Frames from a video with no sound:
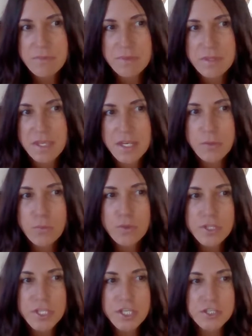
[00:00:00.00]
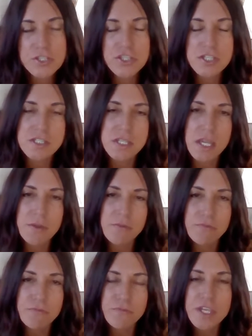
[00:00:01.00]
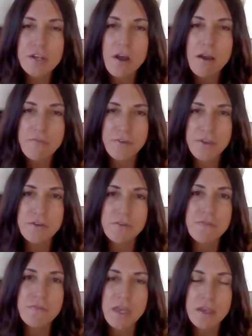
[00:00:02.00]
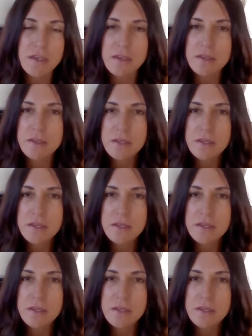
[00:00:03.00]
it really could just feed off of the